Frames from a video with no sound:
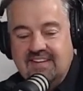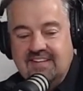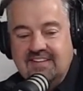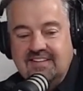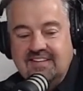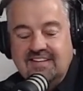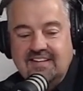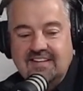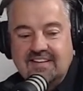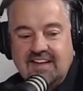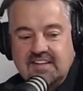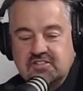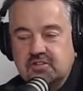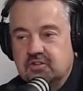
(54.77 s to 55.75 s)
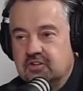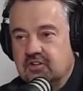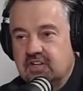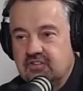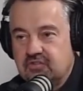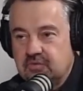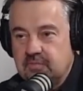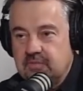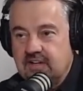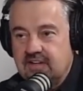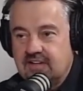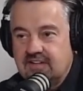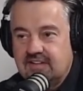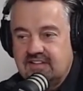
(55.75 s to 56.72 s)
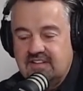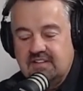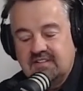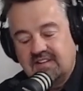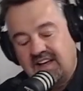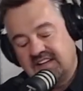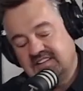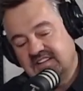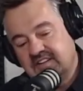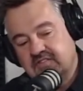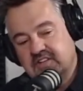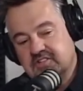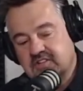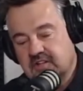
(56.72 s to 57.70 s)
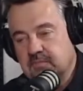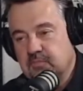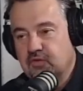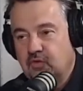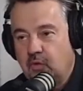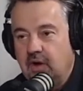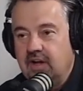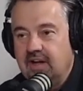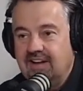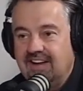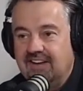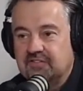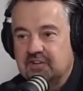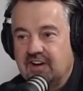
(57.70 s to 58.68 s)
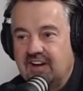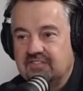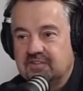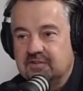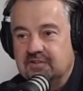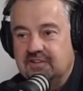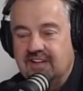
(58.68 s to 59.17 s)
And got 2 degrees from there. I did eventually move away after high school.